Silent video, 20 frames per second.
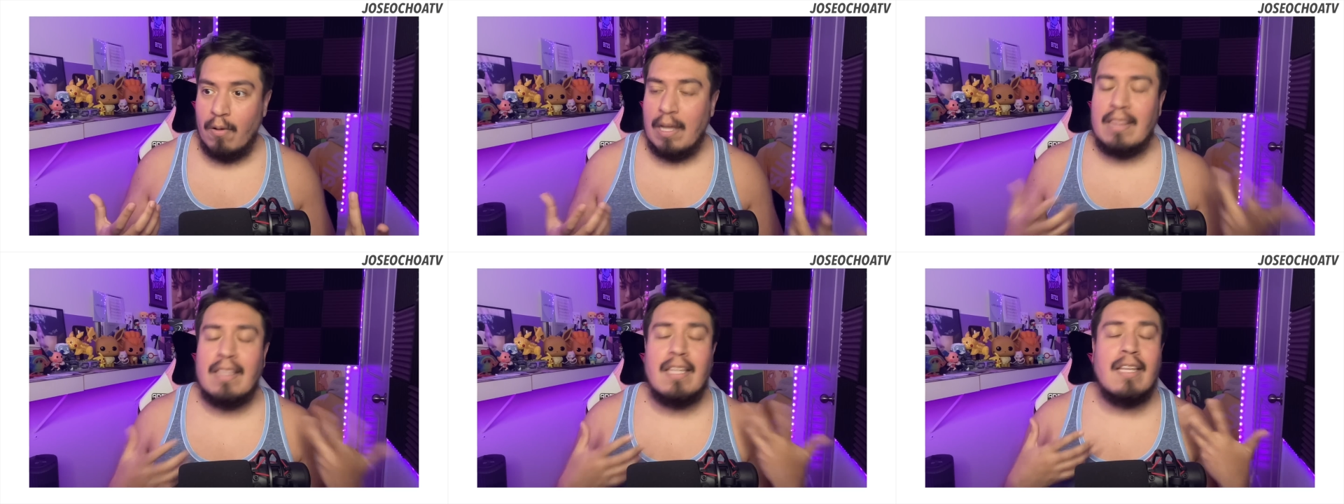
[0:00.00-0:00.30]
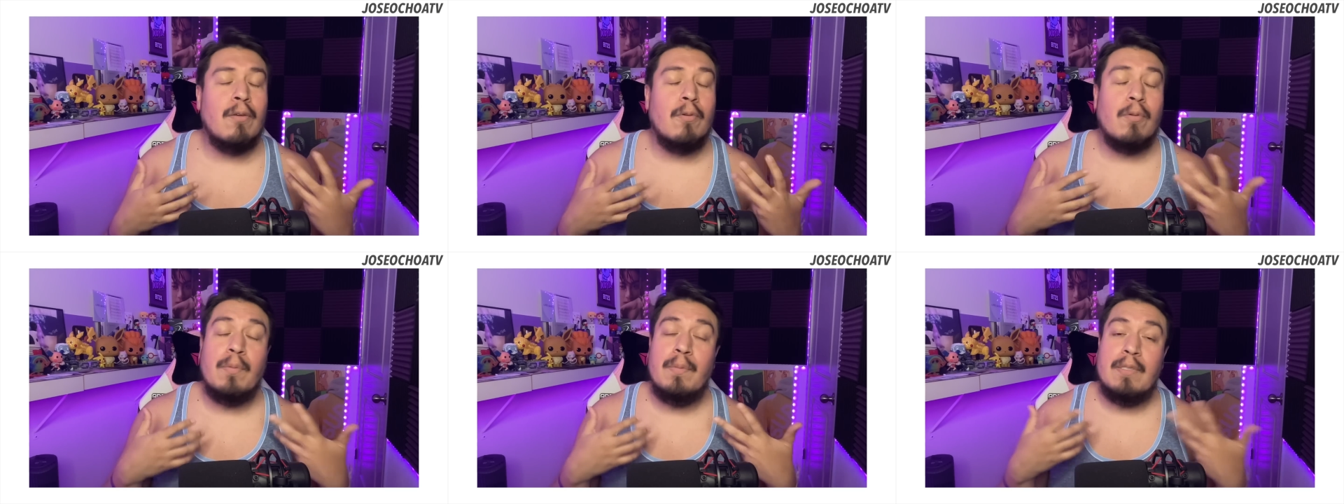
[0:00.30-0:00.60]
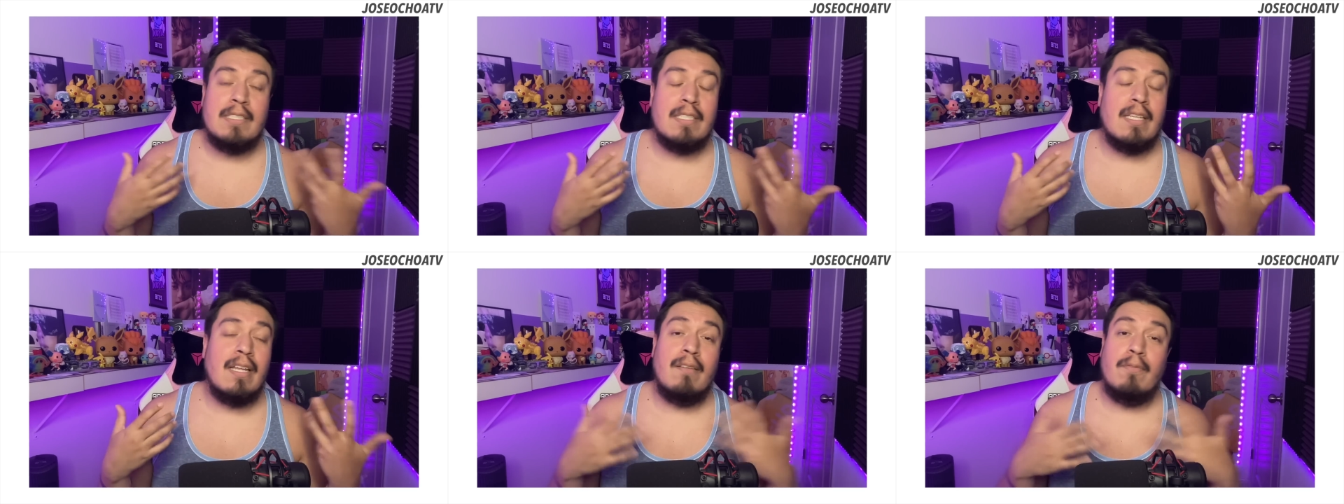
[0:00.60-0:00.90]
I think it would be
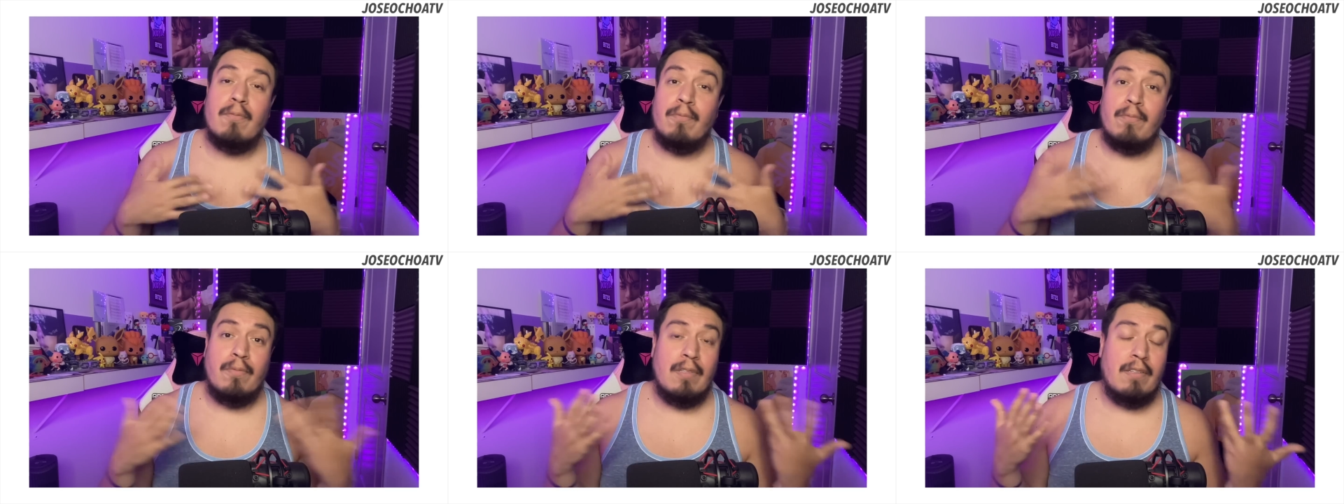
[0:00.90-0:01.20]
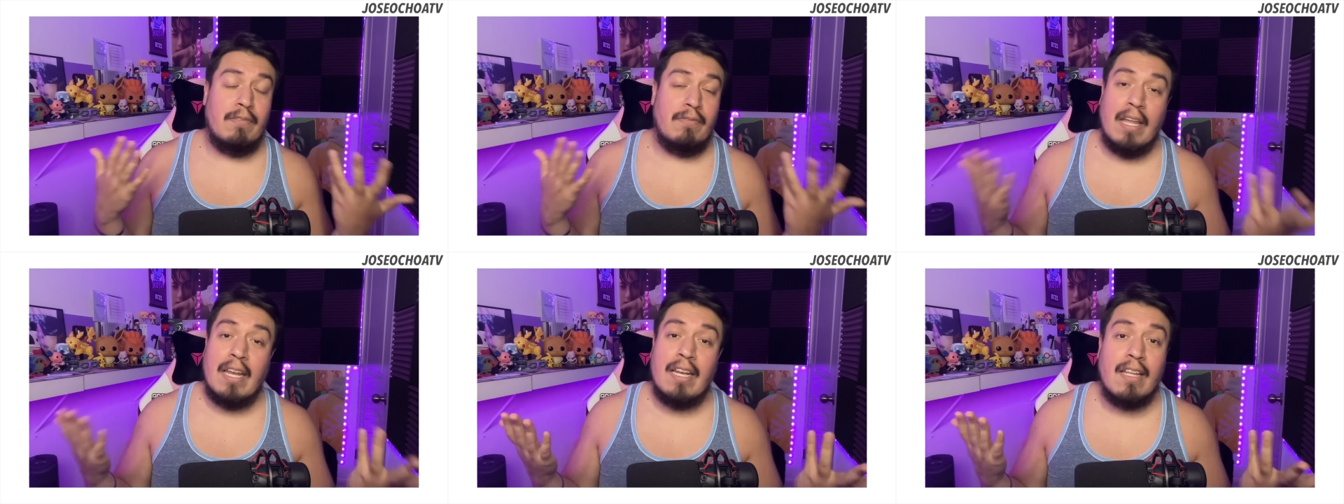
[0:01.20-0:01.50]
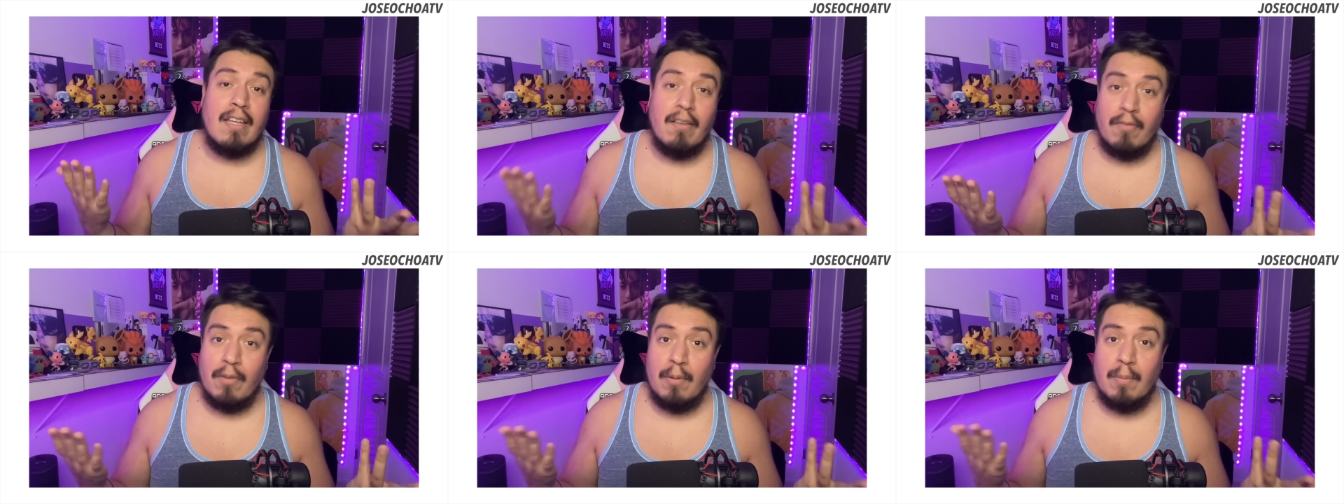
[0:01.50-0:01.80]
sad if
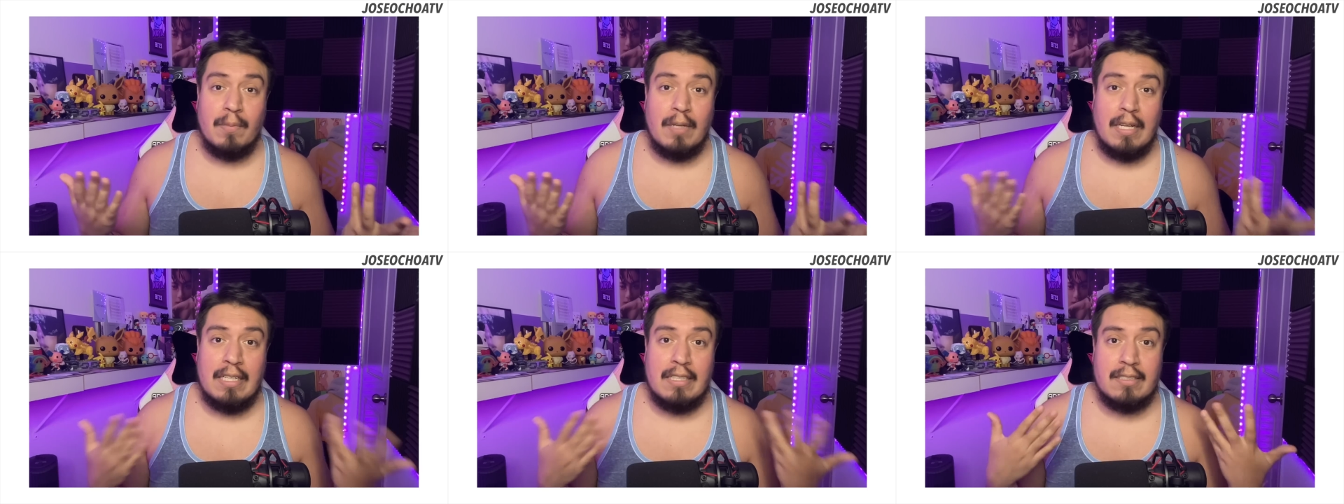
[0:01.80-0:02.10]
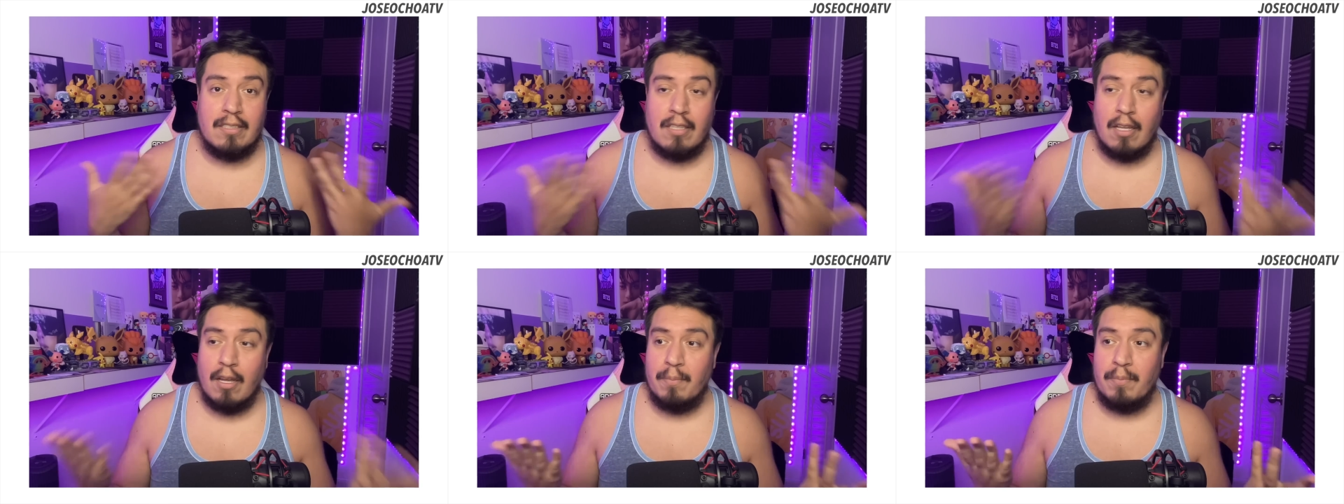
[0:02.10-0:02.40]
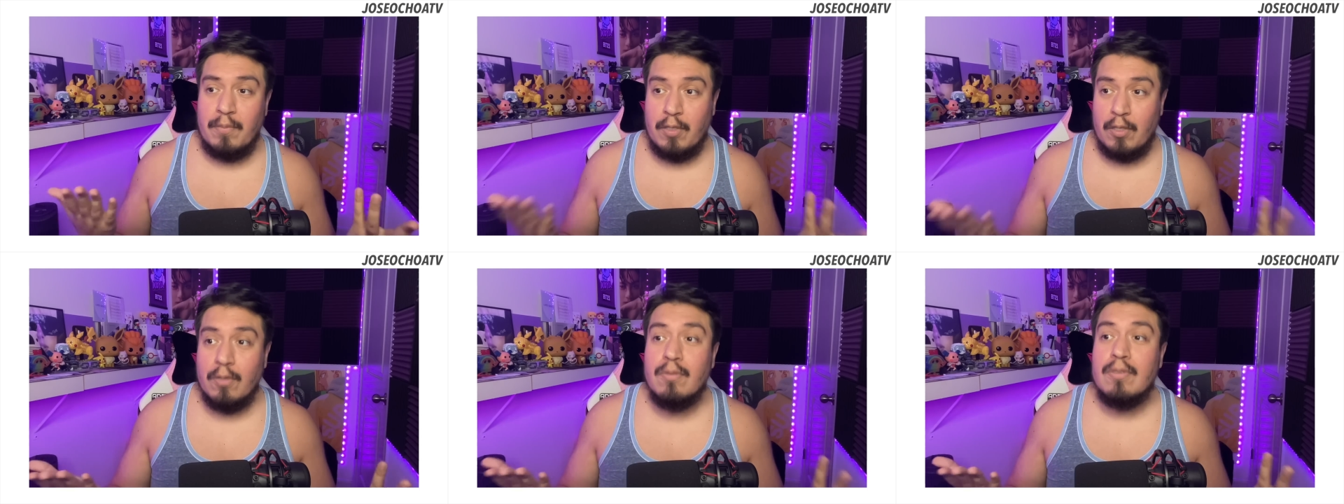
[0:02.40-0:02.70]
any of them like
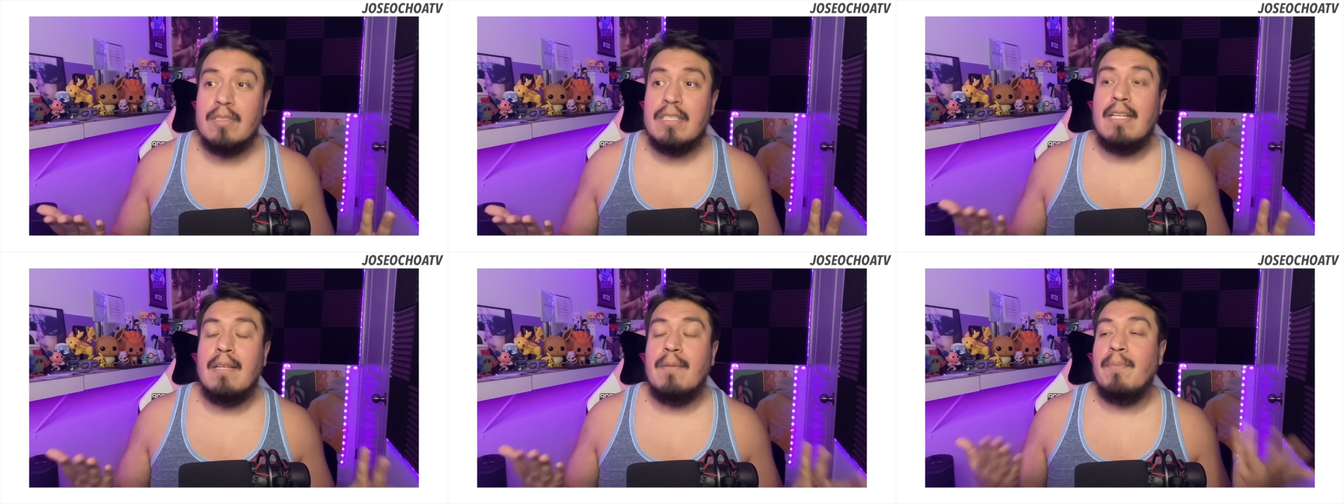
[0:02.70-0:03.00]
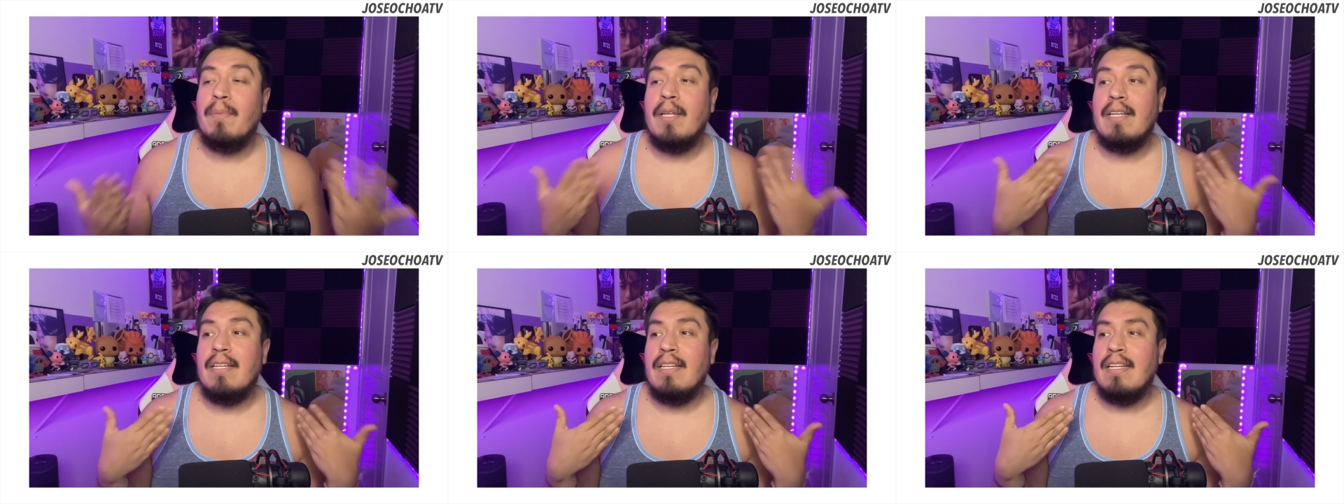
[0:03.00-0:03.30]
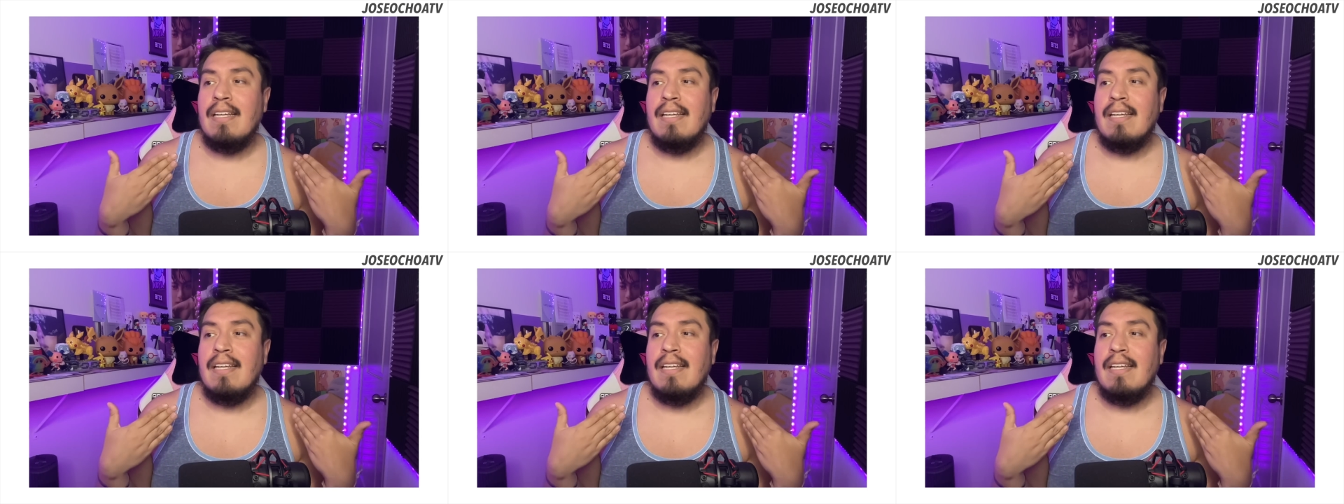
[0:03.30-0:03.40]
stopped using it, but